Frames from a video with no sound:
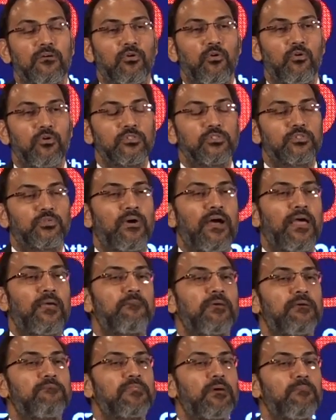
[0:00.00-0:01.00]
goes to
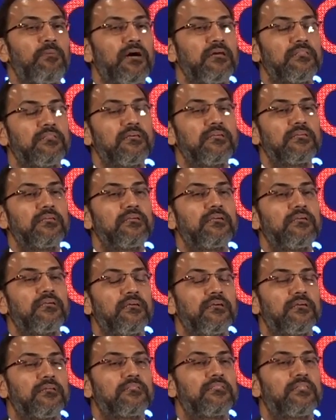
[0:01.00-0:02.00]
IIM Ahmedabad,
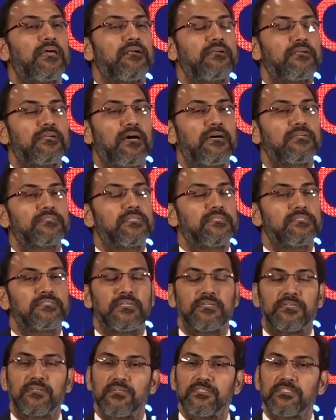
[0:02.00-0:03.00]
then does his
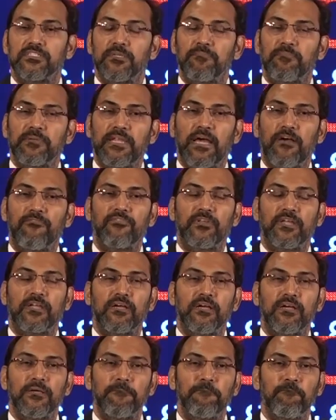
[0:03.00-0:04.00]
internship in
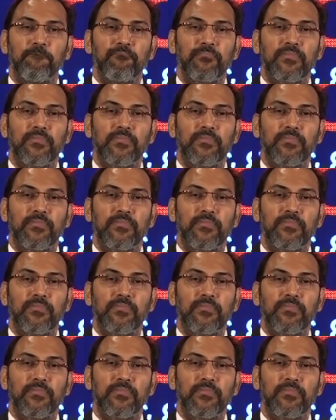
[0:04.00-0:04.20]
Africa.